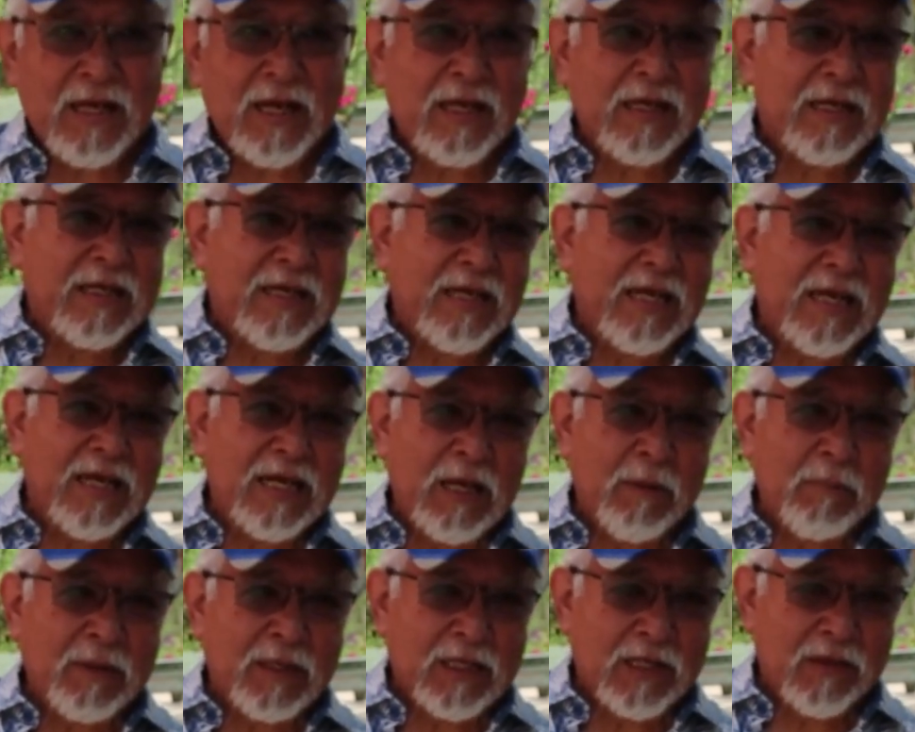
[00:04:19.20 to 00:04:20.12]
did
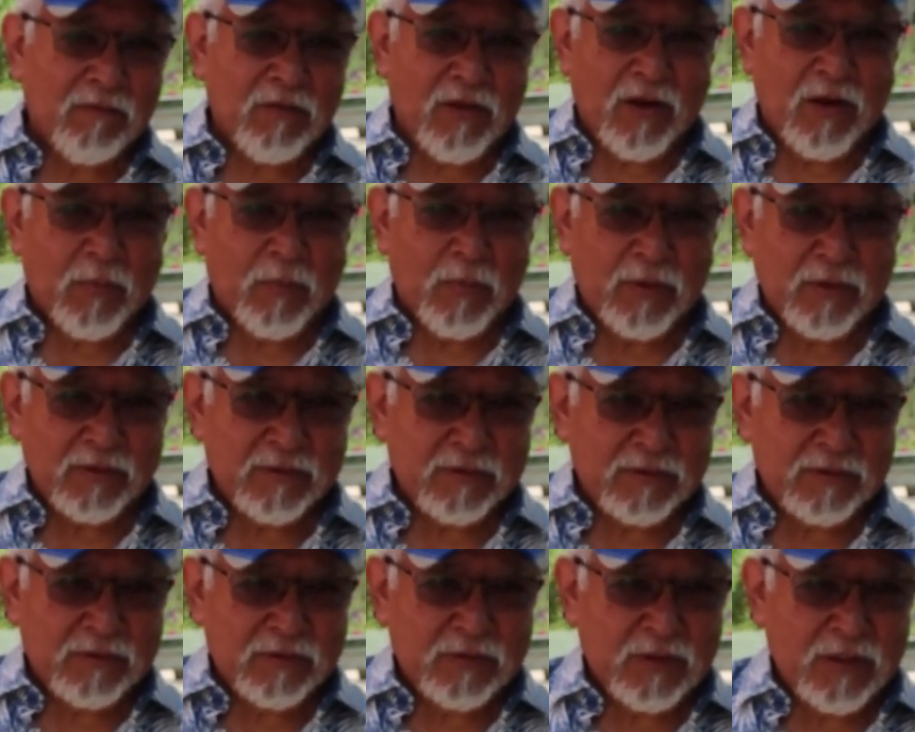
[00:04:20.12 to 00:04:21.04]
economic development.
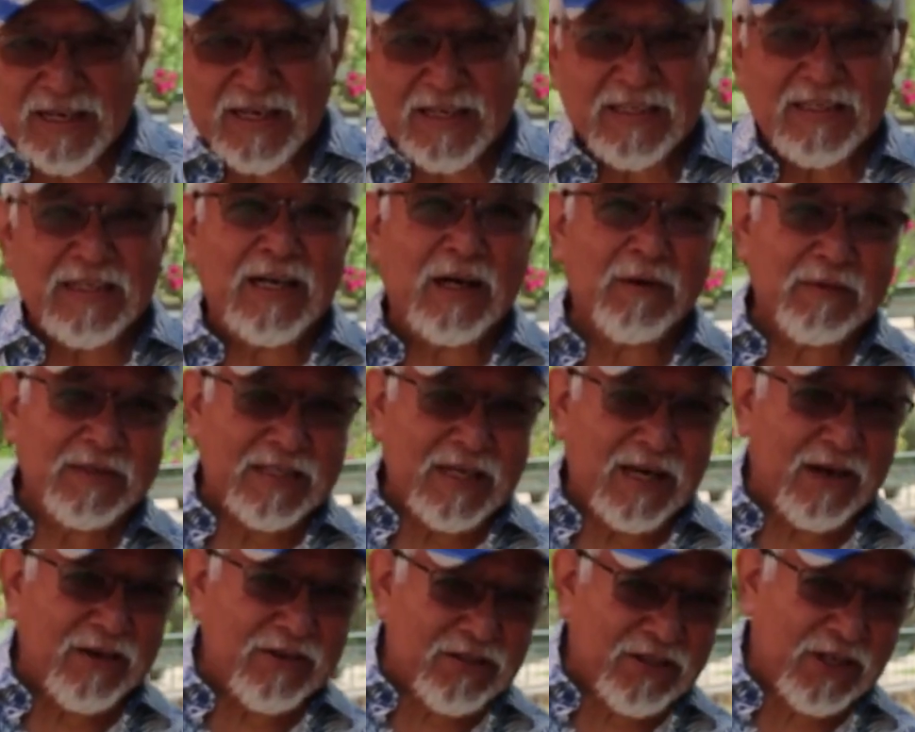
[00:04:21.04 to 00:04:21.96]
Then I
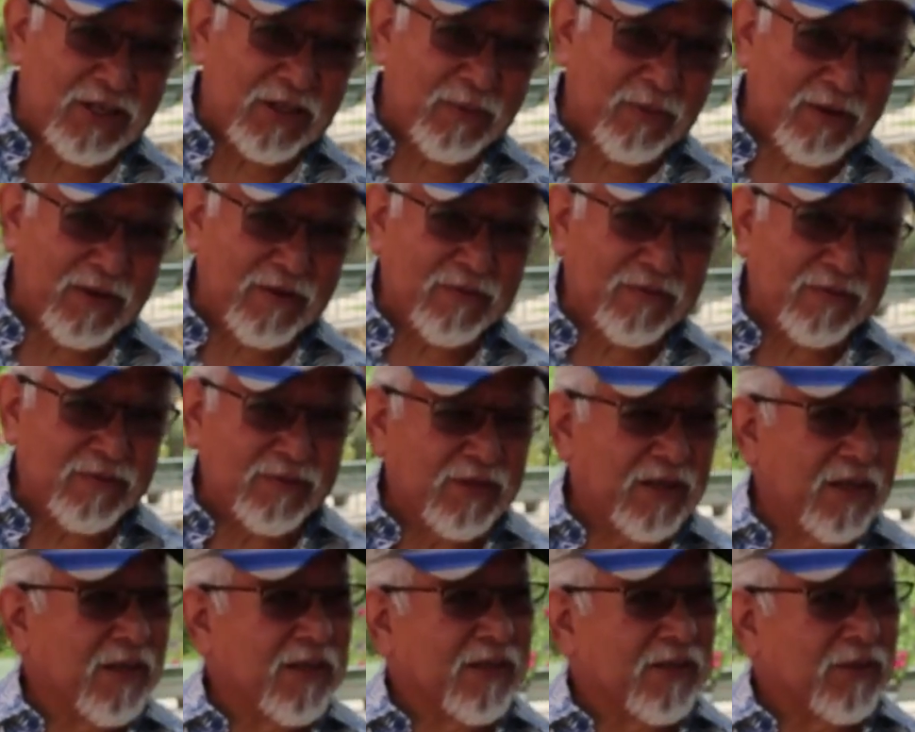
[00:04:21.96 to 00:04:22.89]
retired January
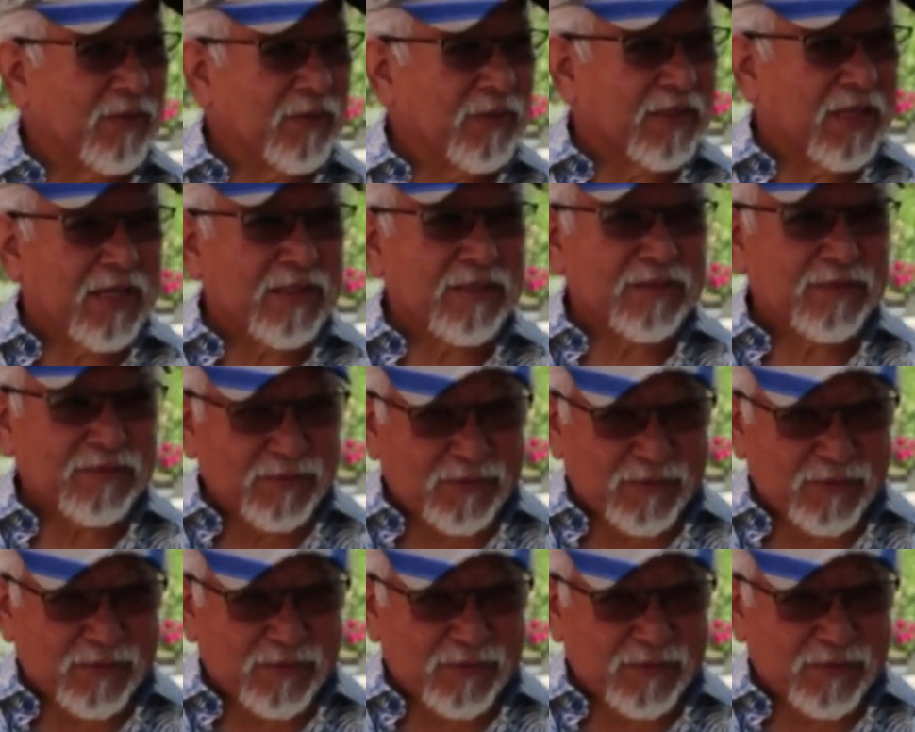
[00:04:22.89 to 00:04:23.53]
in 2004.